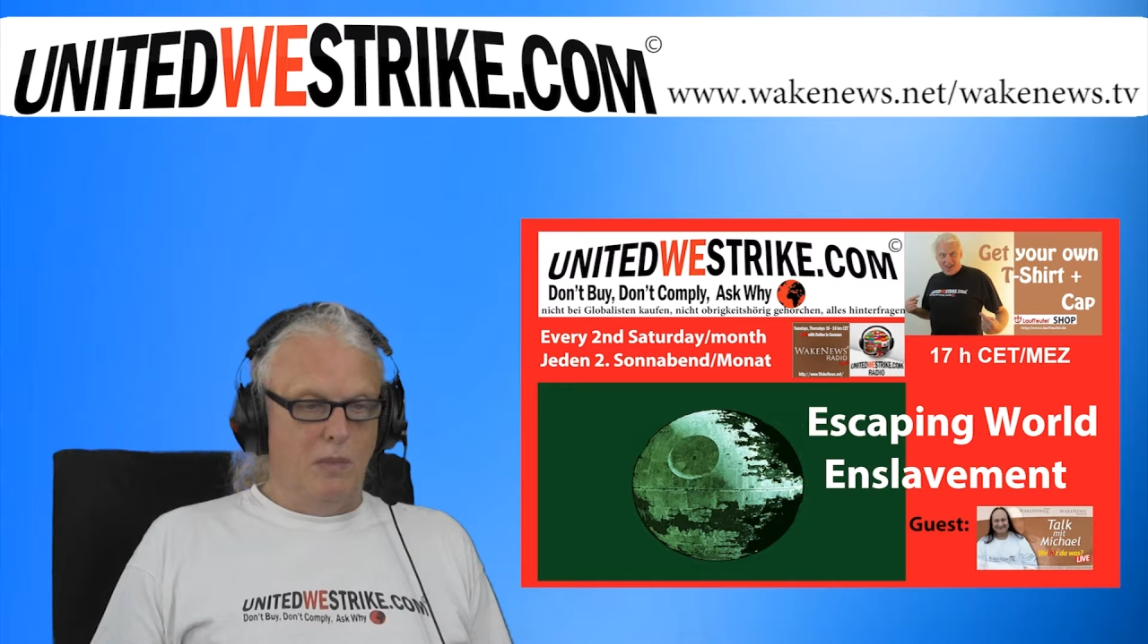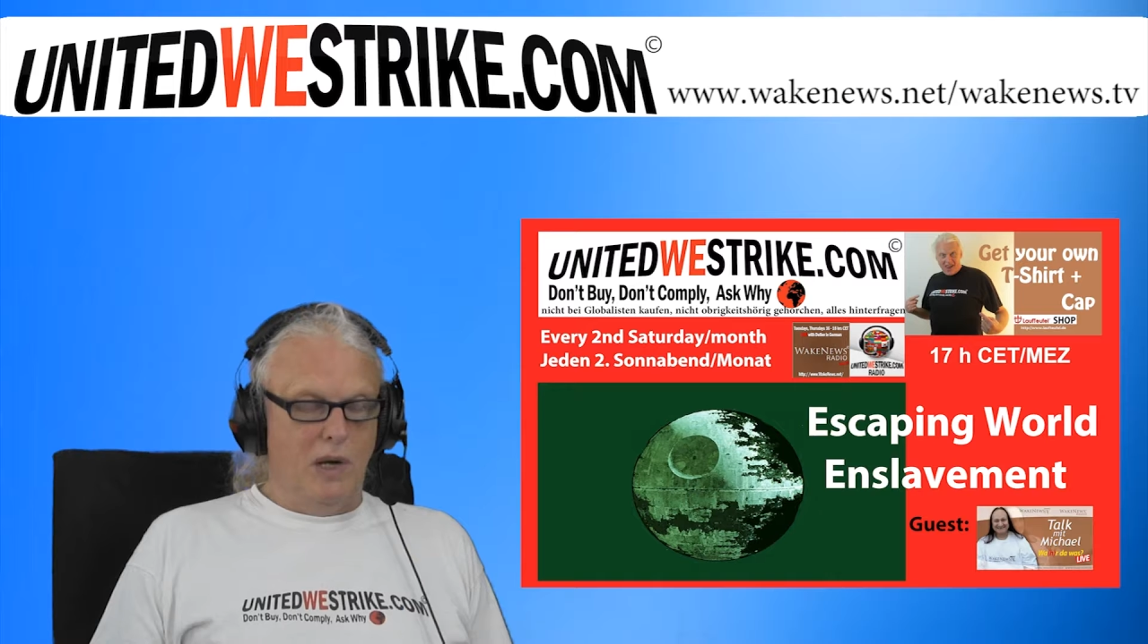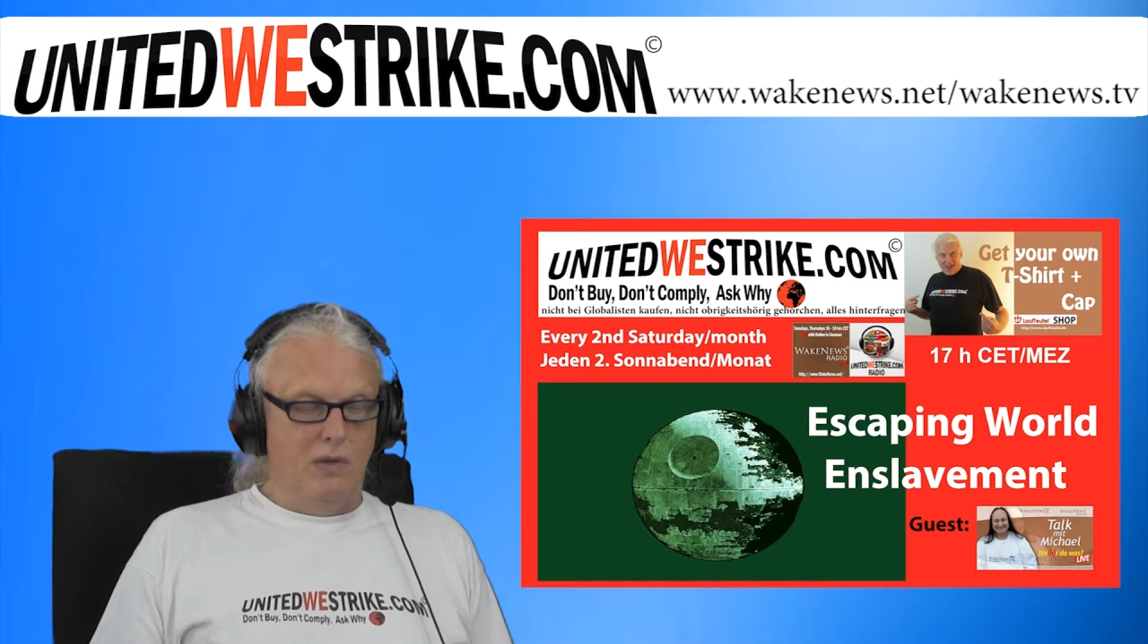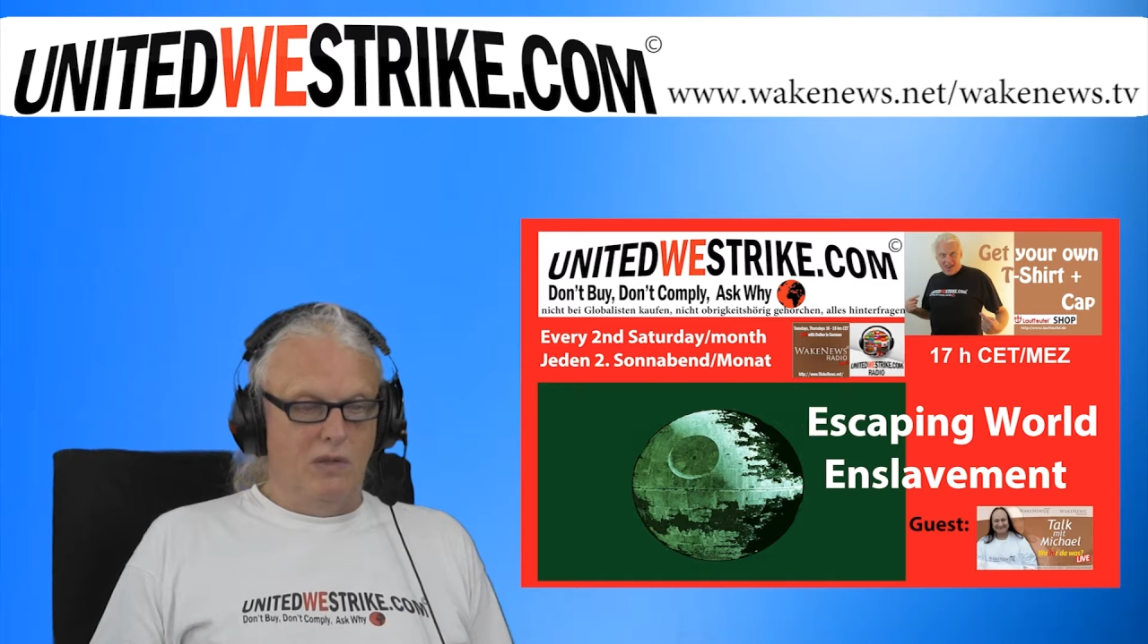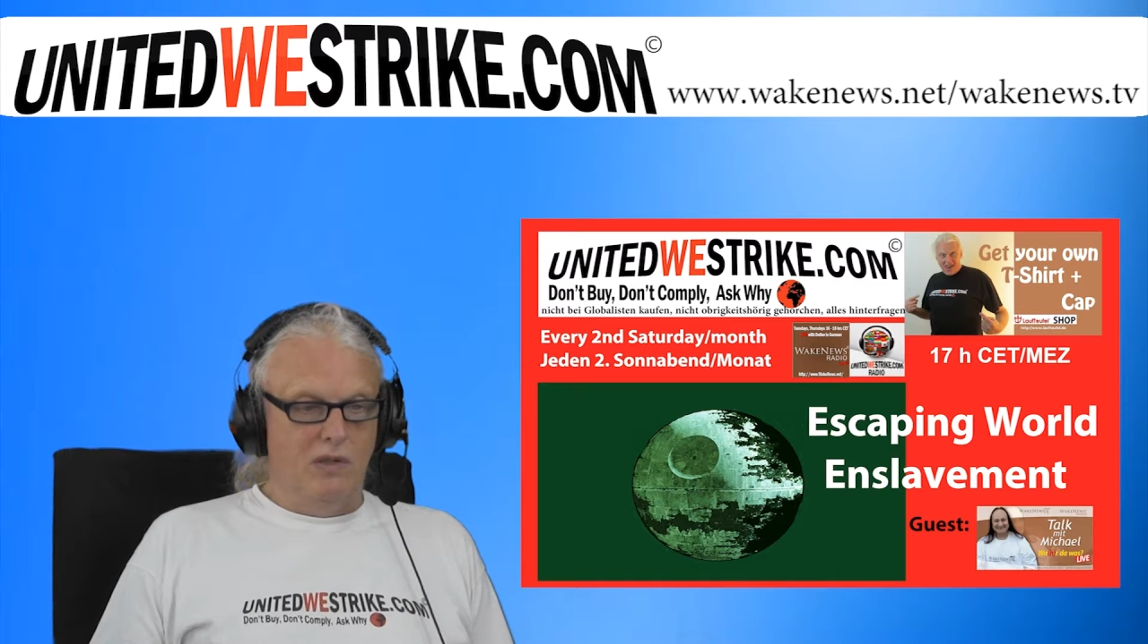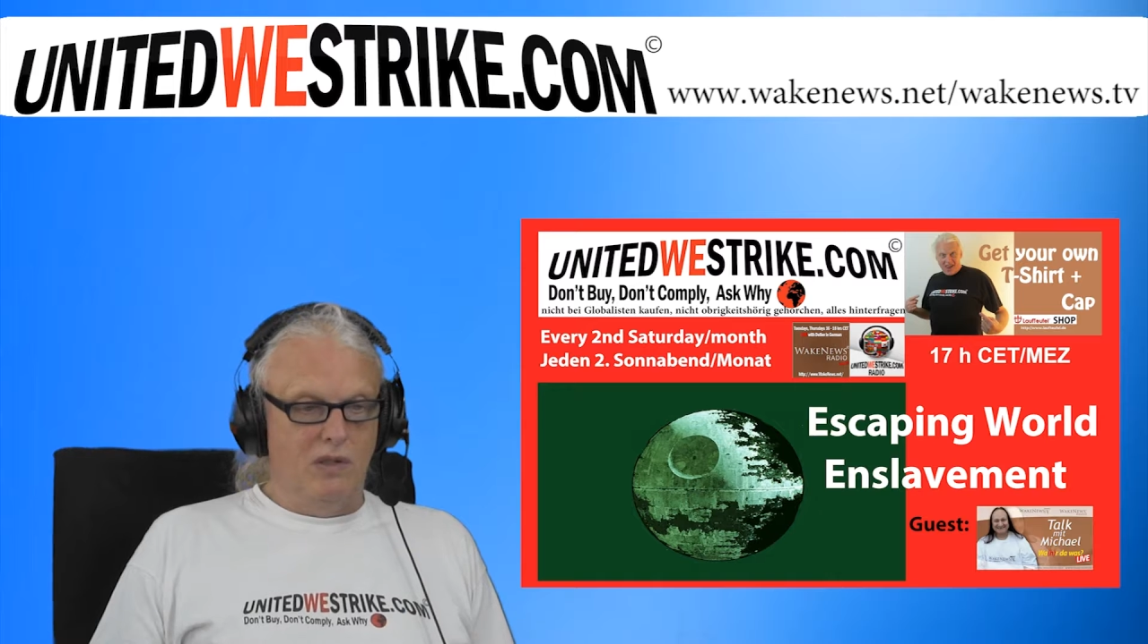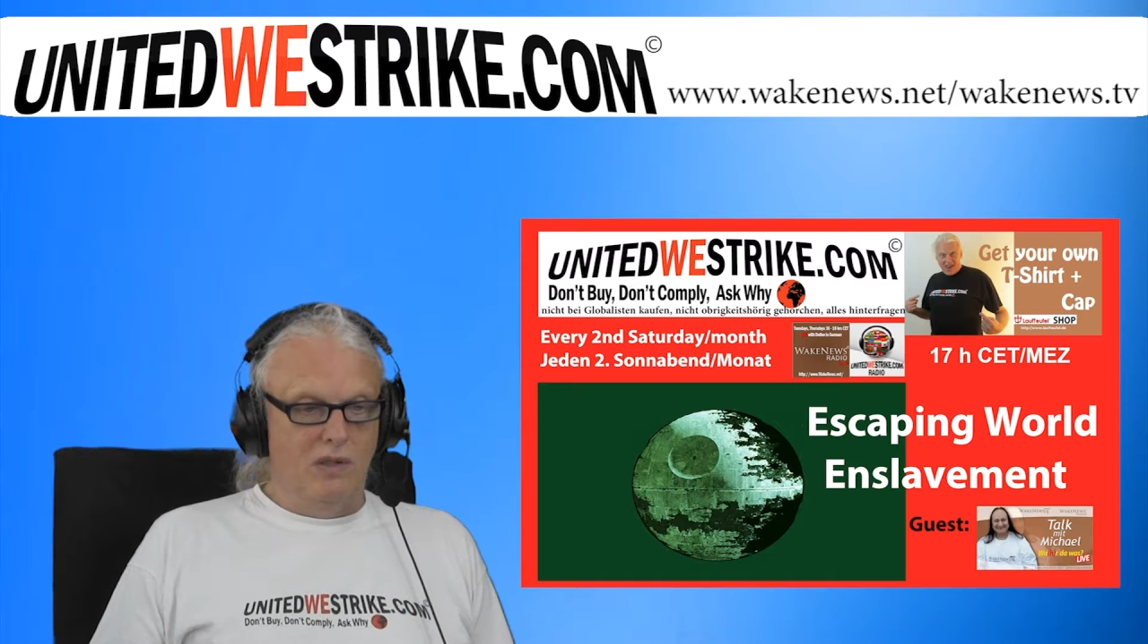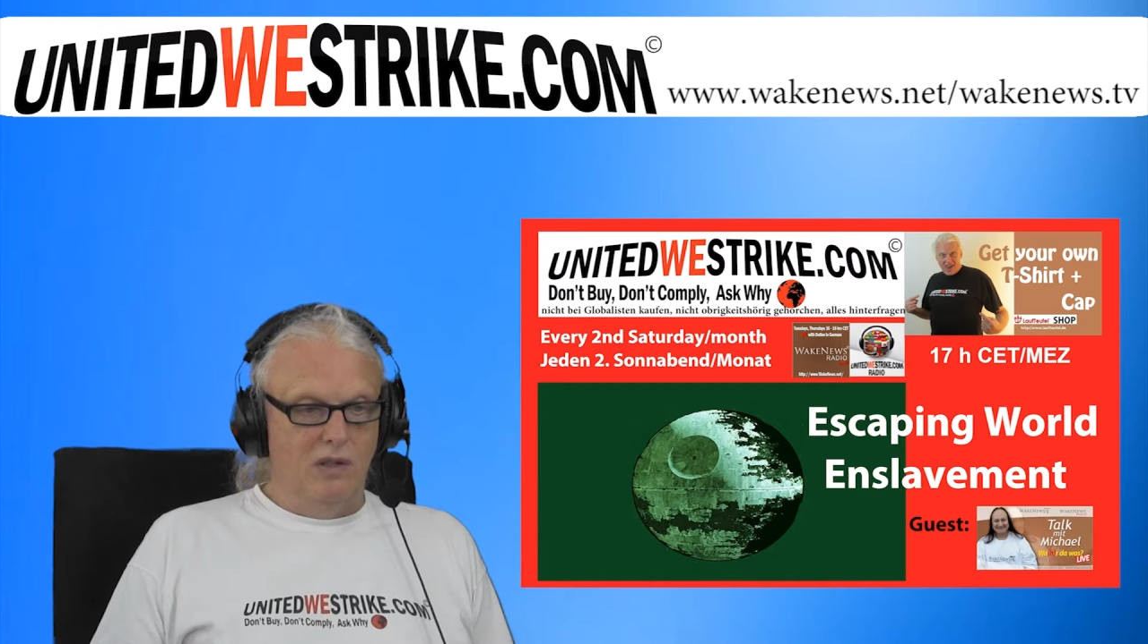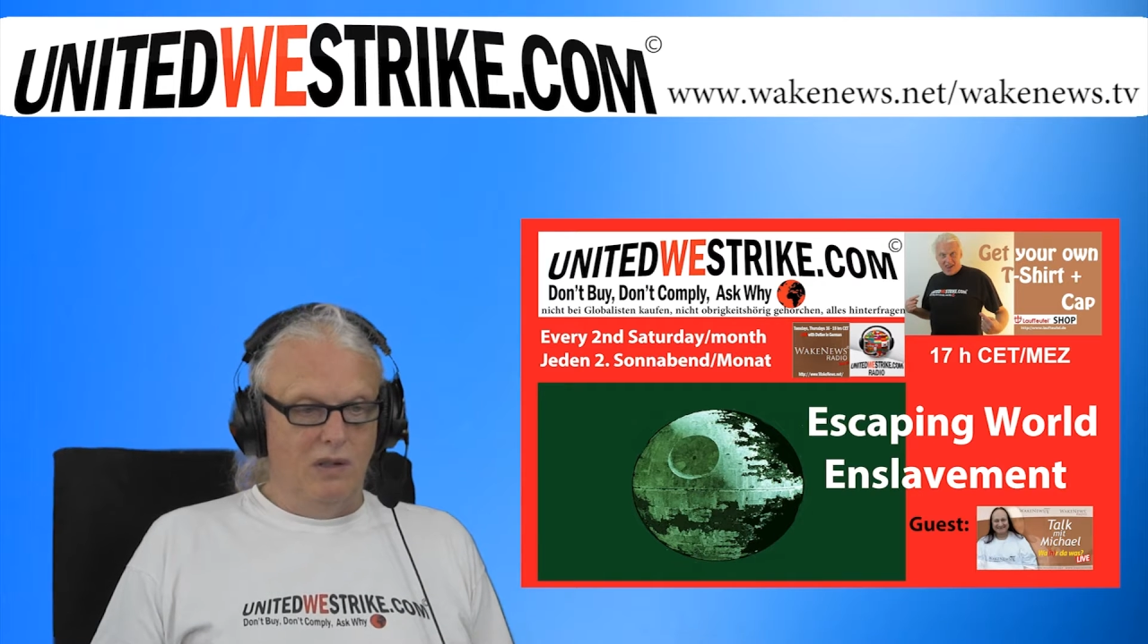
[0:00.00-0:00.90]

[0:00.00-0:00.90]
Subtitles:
about this,